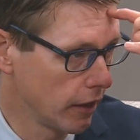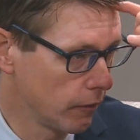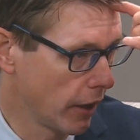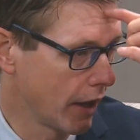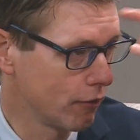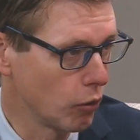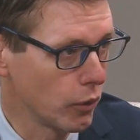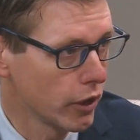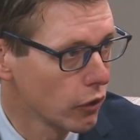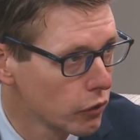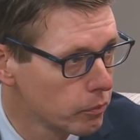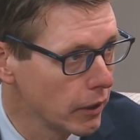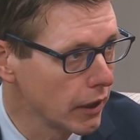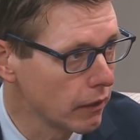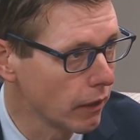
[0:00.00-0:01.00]
They have a
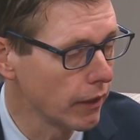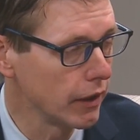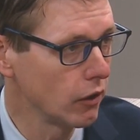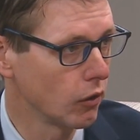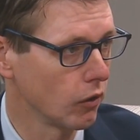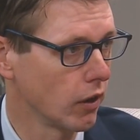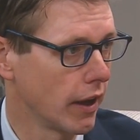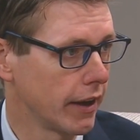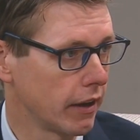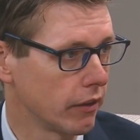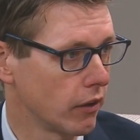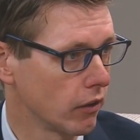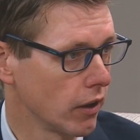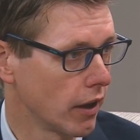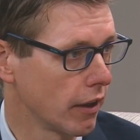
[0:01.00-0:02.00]
widow's peak that they don't like, and
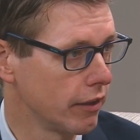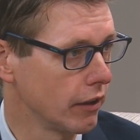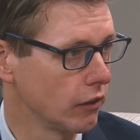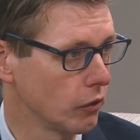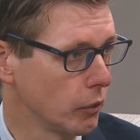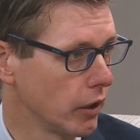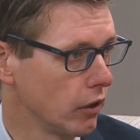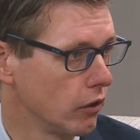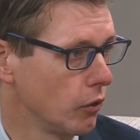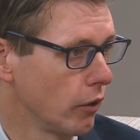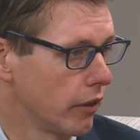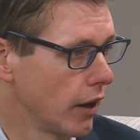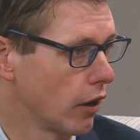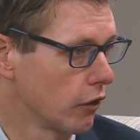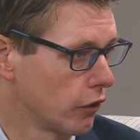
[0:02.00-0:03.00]
there are a lot of things that we can do
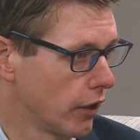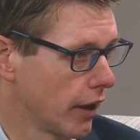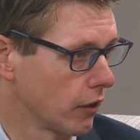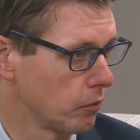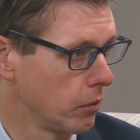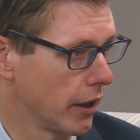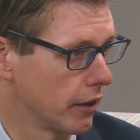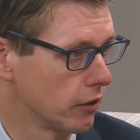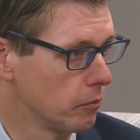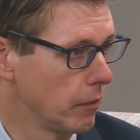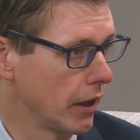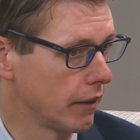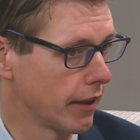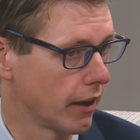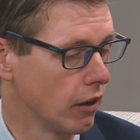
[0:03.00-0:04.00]
with hair transplant to
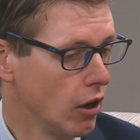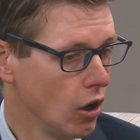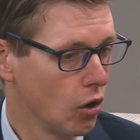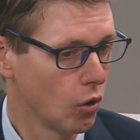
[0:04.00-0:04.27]
make that.